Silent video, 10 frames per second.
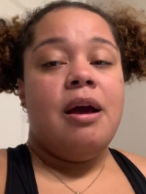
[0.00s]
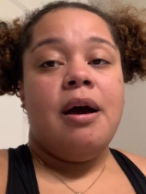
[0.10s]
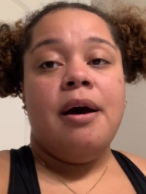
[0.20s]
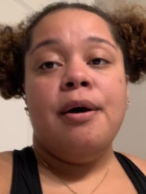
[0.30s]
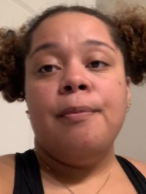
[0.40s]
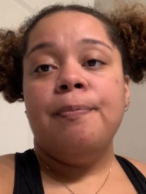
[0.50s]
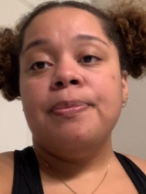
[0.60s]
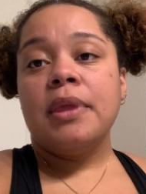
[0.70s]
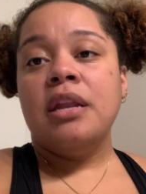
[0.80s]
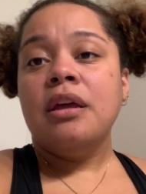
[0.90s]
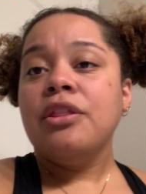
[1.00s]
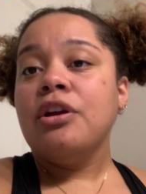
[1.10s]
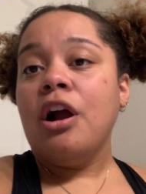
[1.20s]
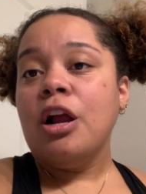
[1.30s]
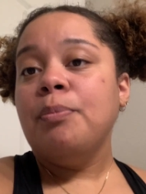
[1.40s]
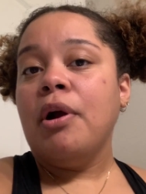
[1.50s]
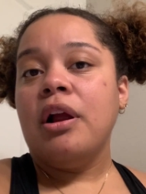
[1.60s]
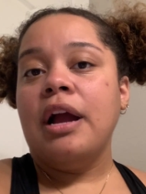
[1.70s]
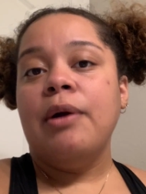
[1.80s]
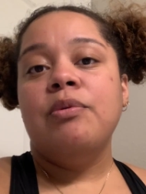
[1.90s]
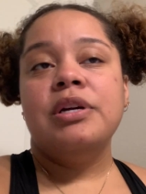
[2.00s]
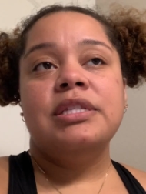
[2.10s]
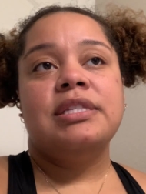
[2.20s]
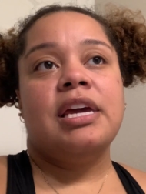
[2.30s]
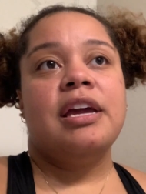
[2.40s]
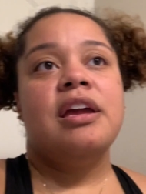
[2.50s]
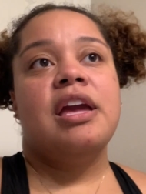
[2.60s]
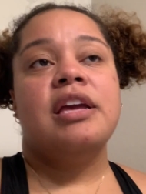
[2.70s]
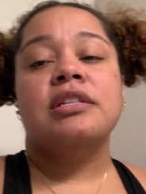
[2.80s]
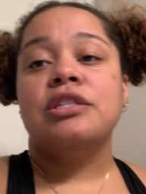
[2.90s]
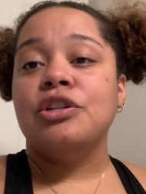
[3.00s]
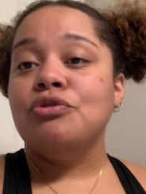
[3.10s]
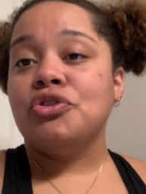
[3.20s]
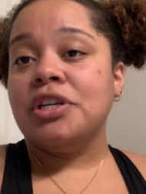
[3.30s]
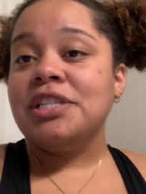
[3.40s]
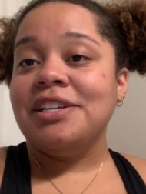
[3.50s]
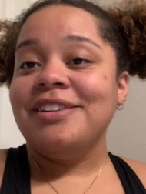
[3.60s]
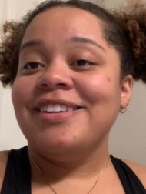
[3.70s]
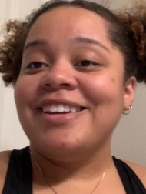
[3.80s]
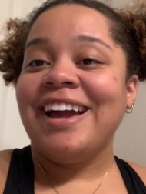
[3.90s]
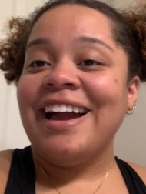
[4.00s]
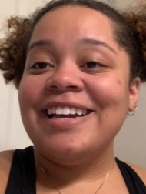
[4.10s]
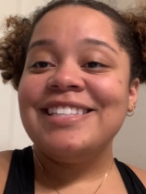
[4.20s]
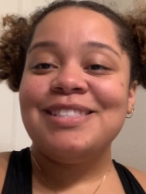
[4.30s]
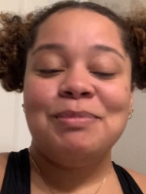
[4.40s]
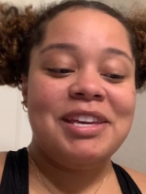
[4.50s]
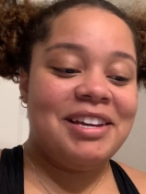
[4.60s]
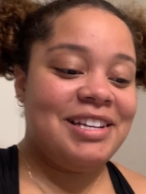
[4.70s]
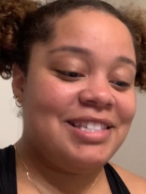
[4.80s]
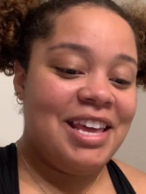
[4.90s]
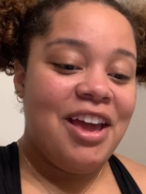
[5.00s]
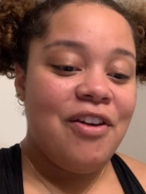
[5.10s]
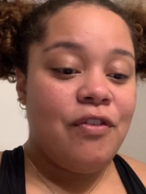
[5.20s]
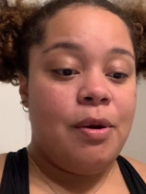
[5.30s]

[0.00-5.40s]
Another hard part I would say is the nutrition, guys, because for